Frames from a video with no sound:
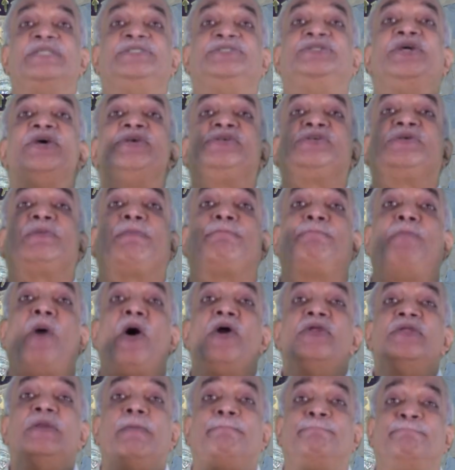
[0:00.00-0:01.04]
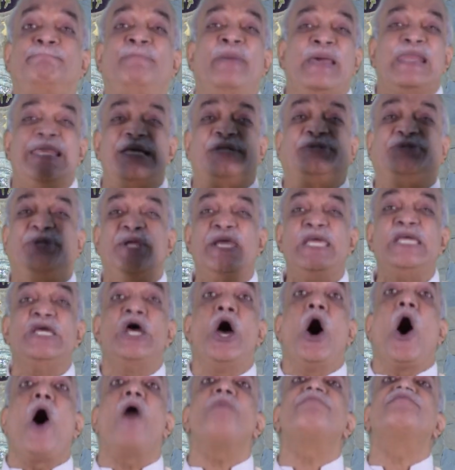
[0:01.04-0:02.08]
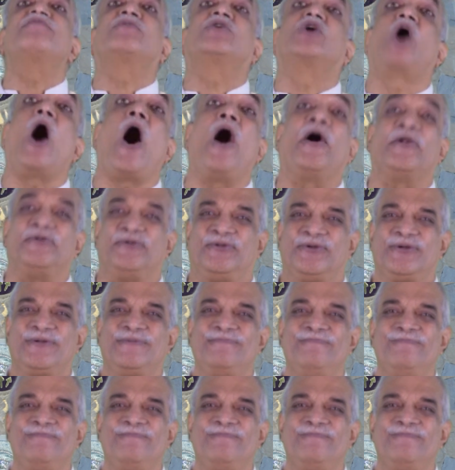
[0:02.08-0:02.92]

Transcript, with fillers: disponibility of God.